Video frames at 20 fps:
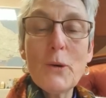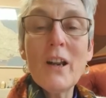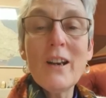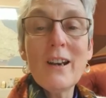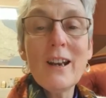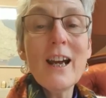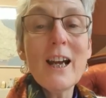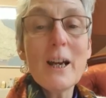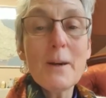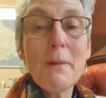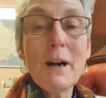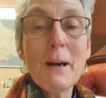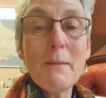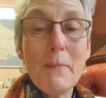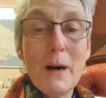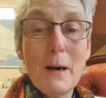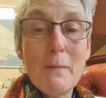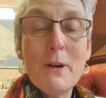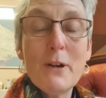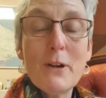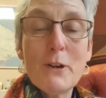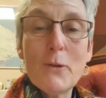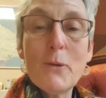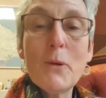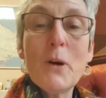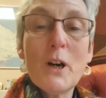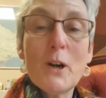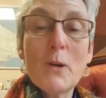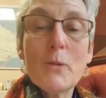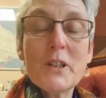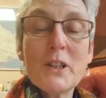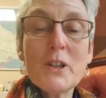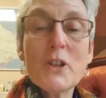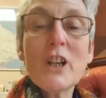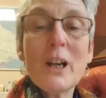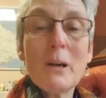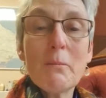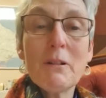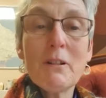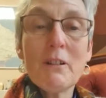unlike my mum, who was a
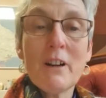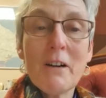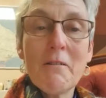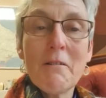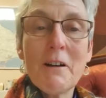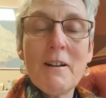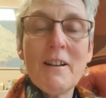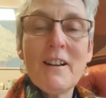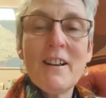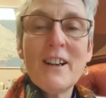chapel goer,